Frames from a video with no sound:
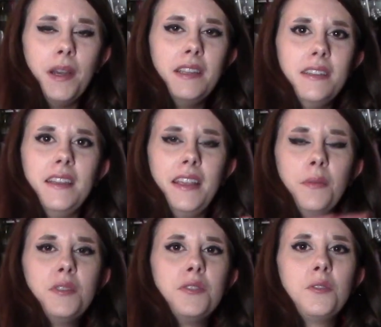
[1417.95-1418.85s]
but
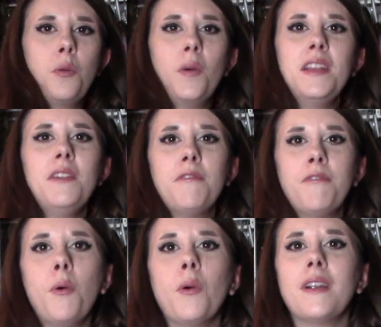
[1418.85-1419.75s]
it was
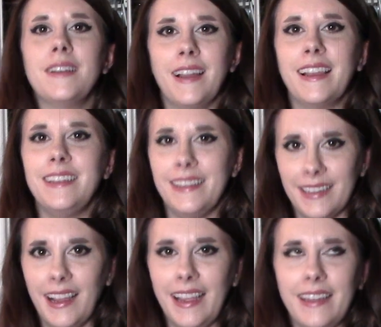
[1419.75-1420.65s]

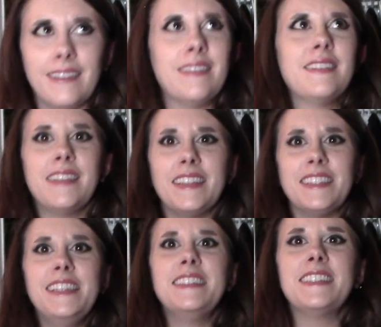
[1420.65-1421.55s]
$24.99.
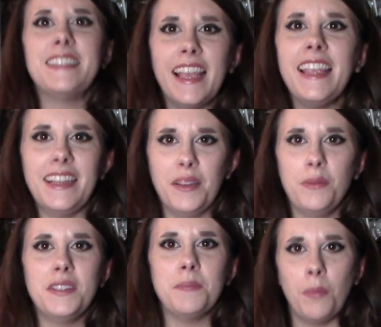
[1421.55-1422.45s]
That's insane.
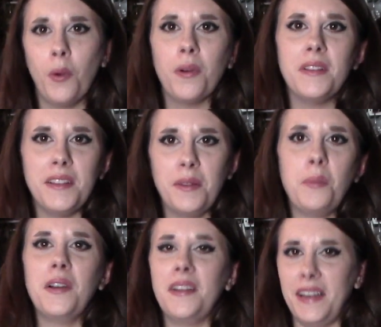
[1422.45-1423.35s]
It was more than the
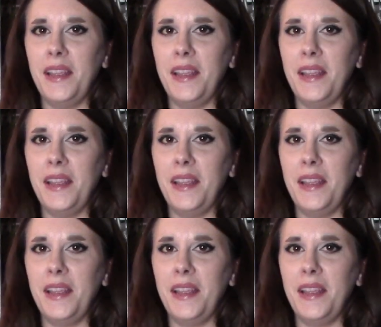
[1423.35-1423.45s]
one on